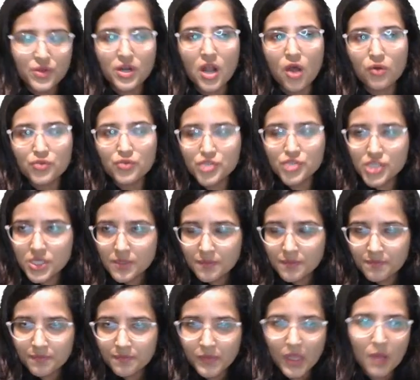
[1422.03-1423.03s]
Rao ji,
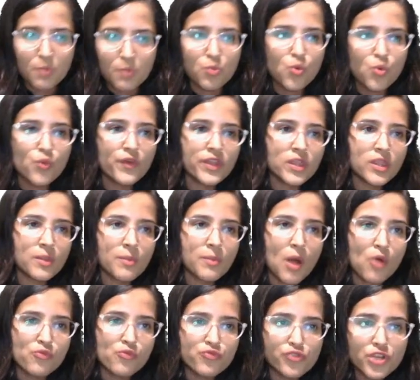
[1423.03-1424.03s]
moving the
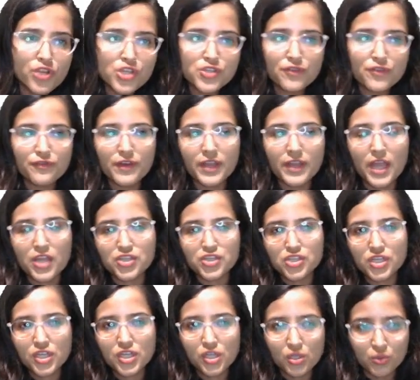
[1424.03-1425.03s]
boundaries of
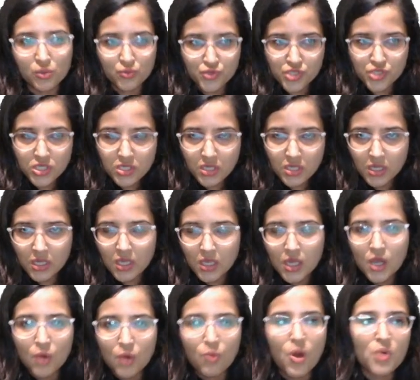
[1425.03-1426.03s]
financial inclusion.
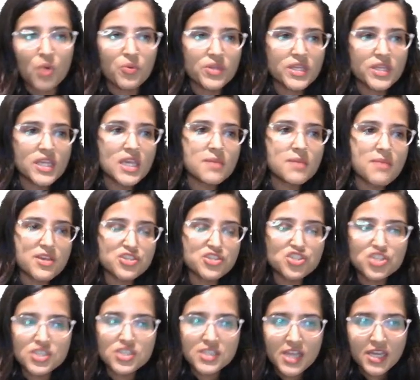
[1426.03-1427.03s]
What were the key
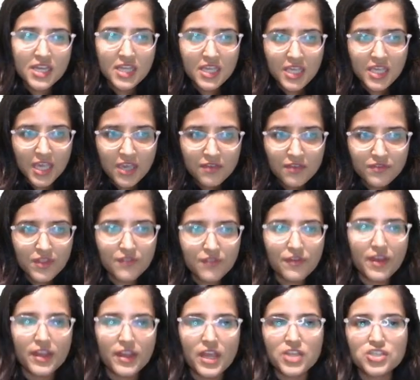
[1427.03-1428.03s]
messages that he gave? That
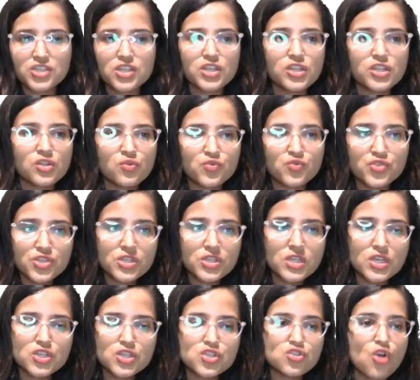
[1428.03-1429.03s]
financial inclusion
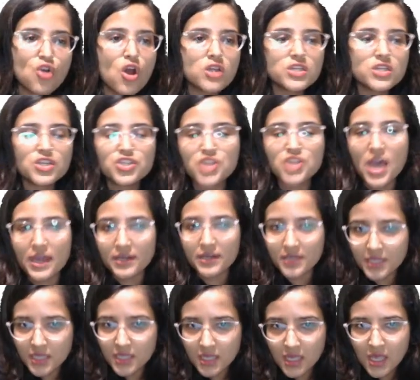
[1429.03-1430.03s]
is not a
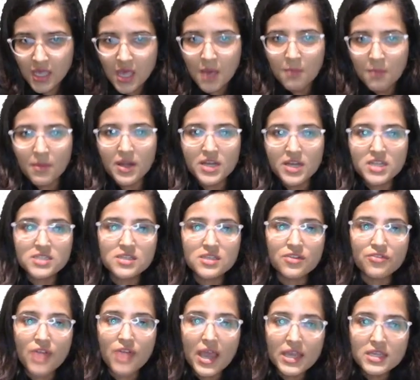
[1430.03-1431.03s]
charity, but it is
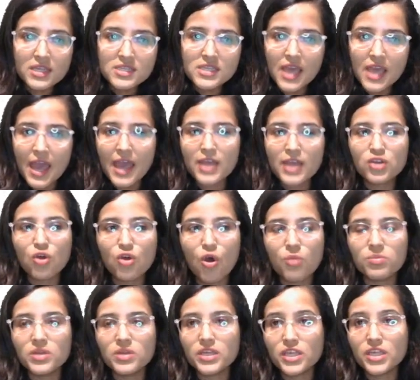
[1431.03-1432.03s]
a right and
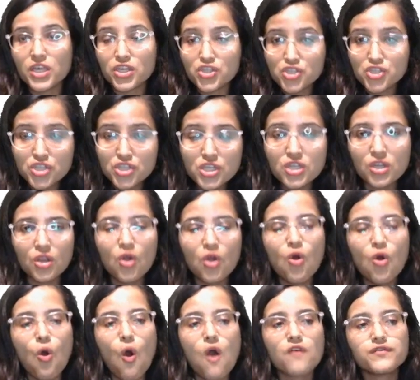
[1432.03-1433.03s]
obligation
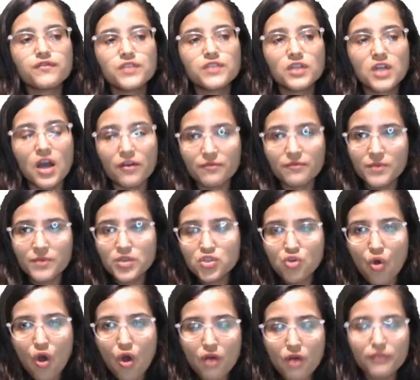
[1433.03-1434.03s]
of the government,
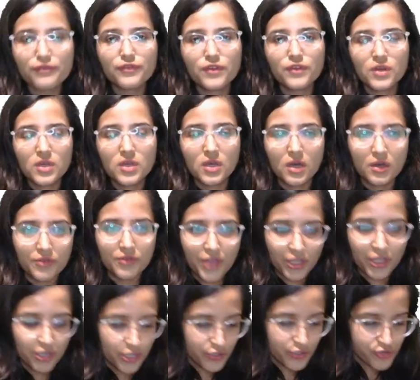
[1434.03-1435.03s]
of
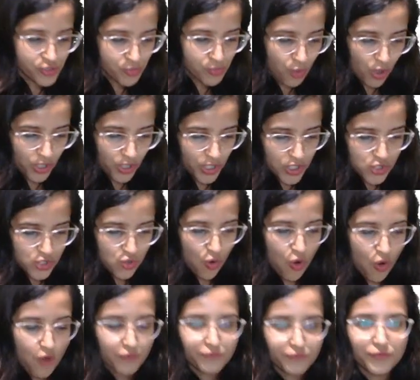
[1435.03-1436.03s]
regulatory bodies,
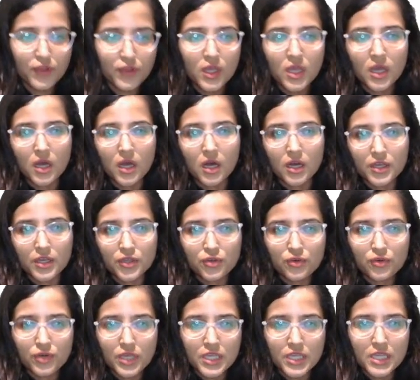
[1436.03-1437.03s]
of
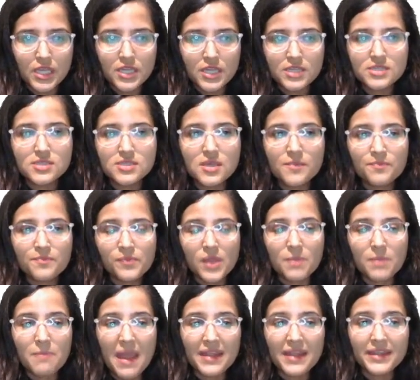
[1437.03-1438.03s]
it is
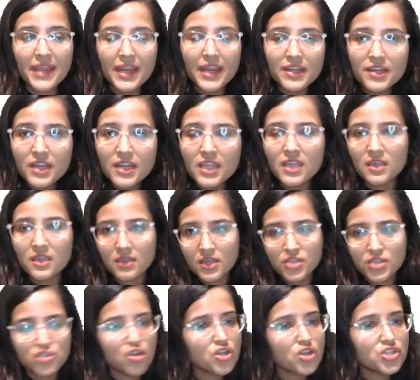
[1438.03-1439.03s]
mandatory. It
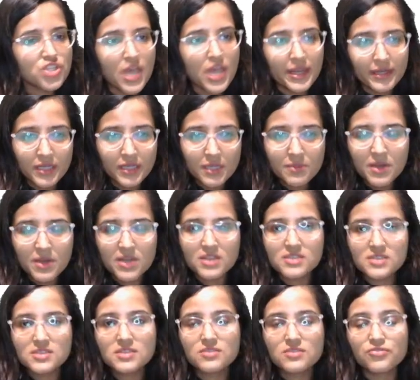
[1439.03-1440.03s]
is not charity, but it
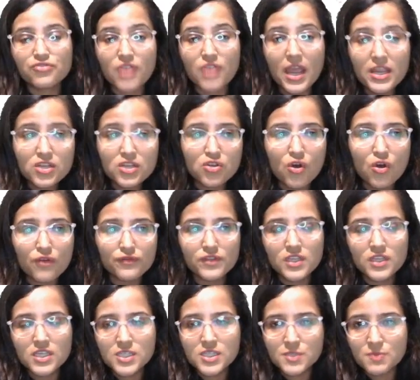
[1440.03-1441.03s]
is the right of
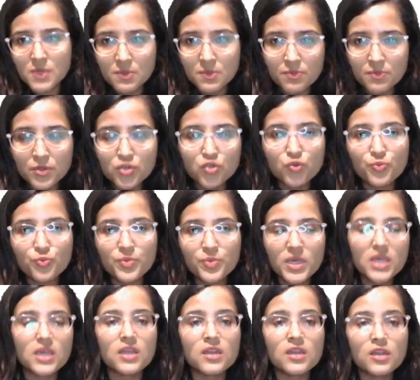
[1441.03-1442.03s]
these people to
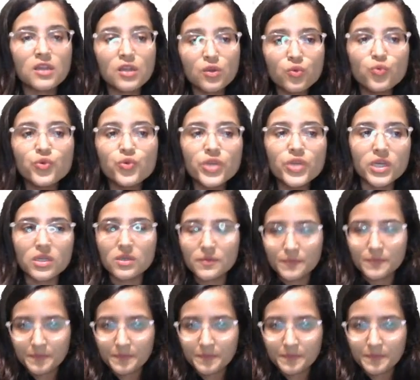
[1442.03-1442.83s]
be included.